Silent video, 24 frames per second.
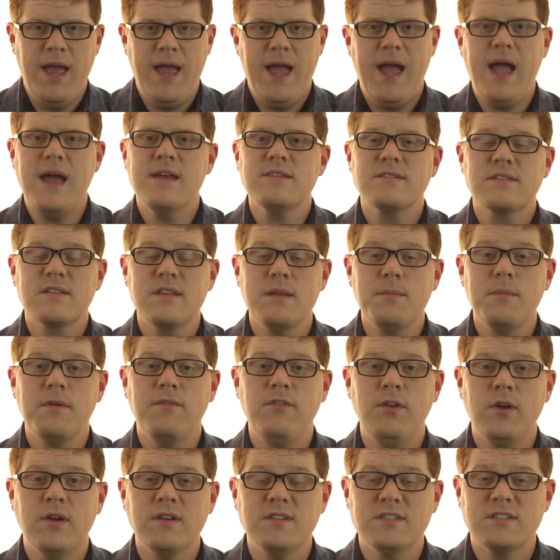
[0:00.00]
Ask them if
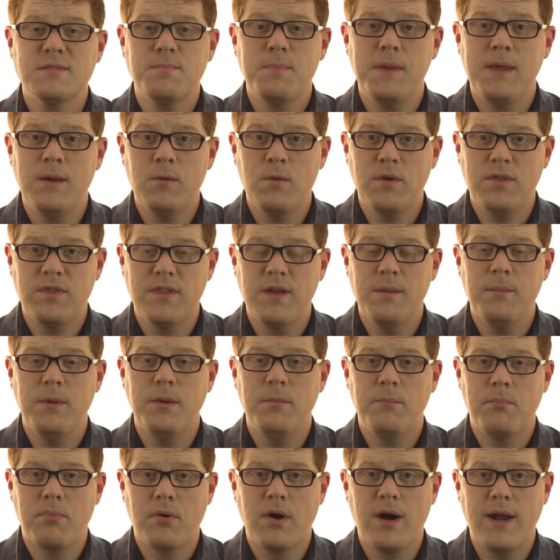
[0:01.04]
you can speak with them
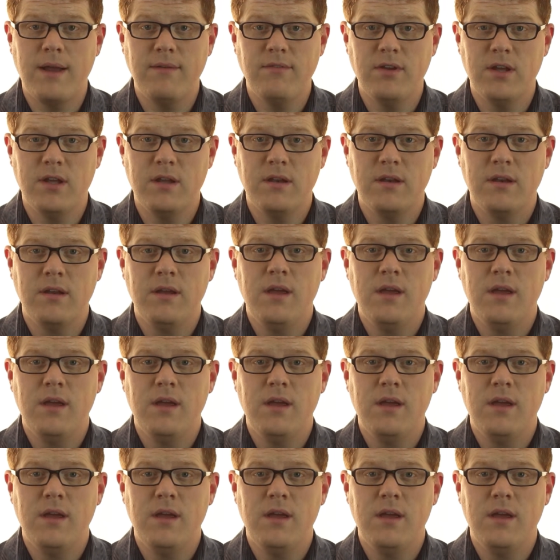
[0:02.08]
in private.